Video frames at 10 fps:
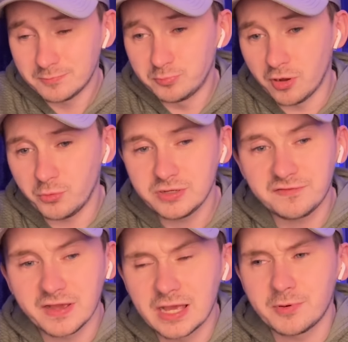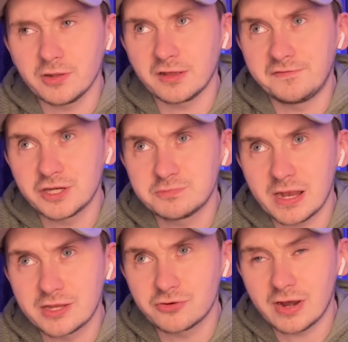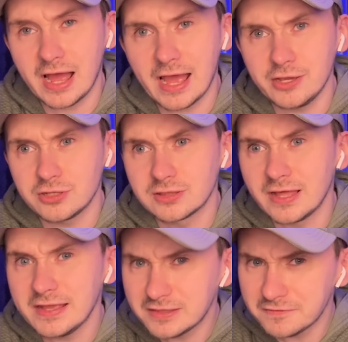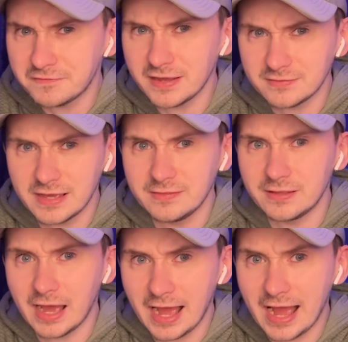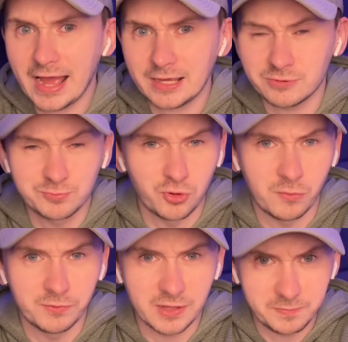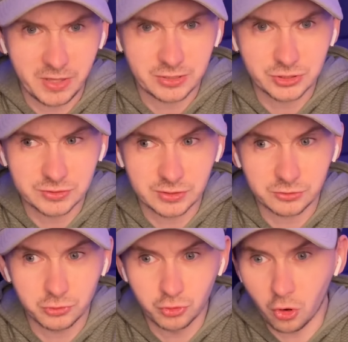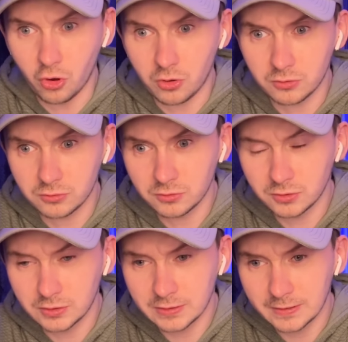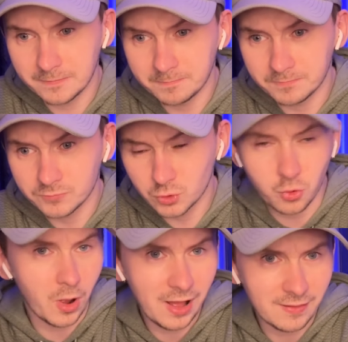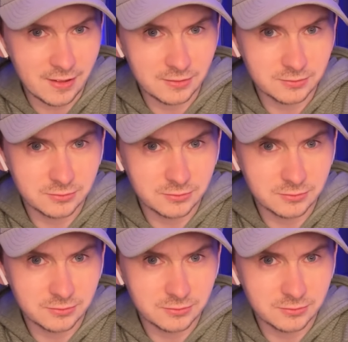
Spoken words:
But when you think about it, like Fishman Karate, you'd like to think then that Hack was probably the person that taught Koala.